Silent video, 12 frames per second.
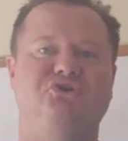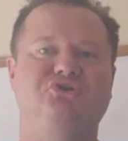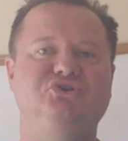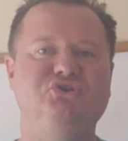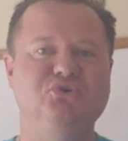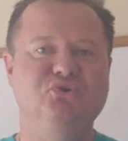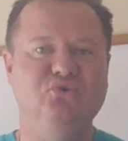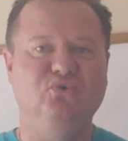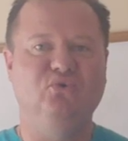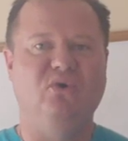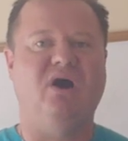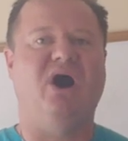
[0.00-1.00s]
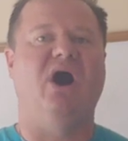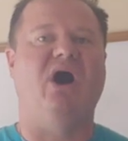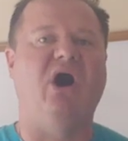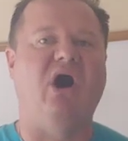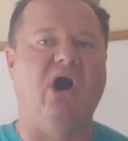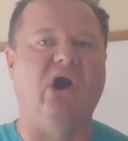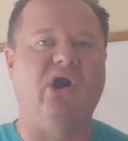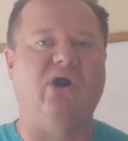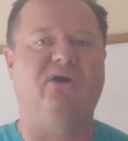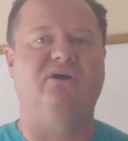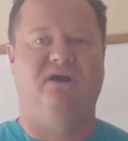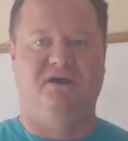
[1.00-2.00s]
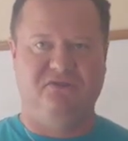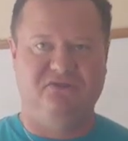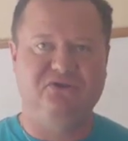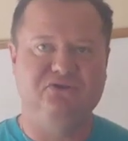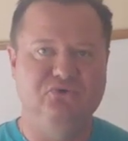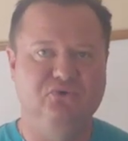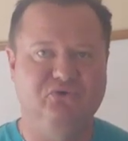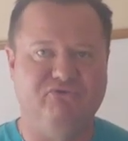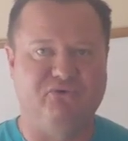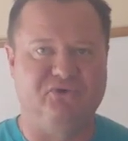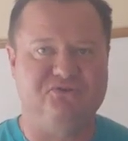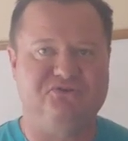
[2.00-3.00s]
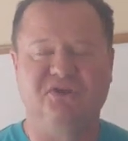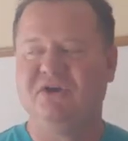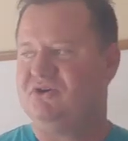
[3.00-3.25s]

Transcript: you are the universe.